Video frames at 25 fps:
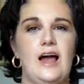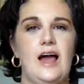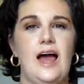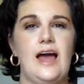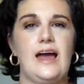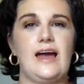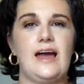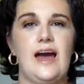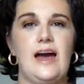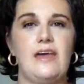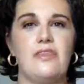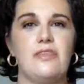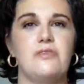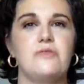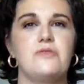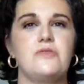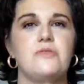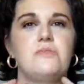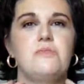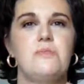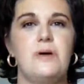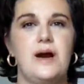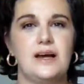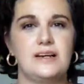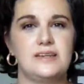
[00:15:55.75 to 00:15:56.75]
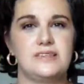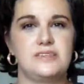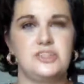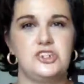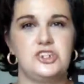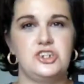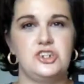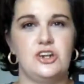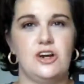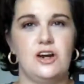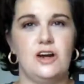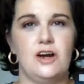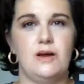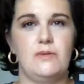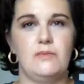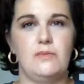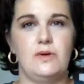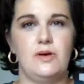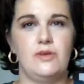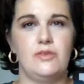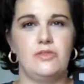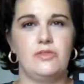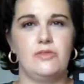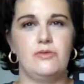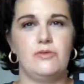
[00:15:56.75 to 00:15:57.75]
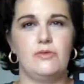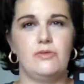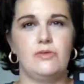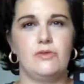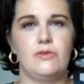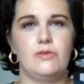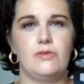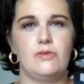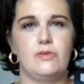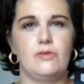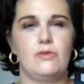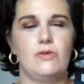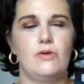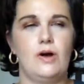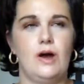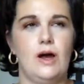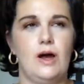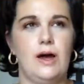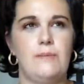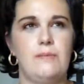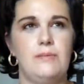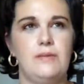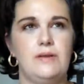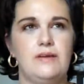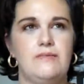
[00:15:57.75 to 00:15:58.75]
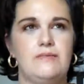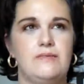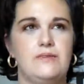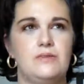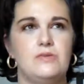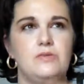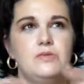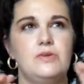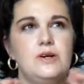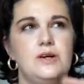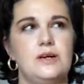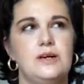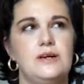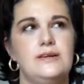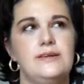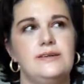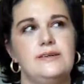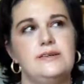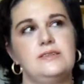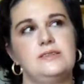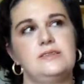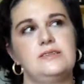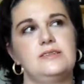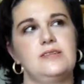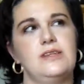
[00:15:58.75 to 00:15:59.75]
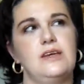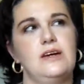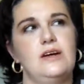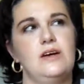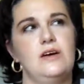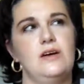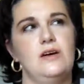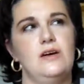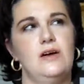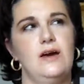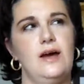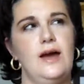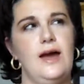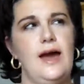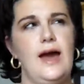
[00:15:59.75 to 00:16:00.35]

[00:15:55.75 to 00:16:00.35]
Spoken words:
I got through BoxyCharm through, I believe it was their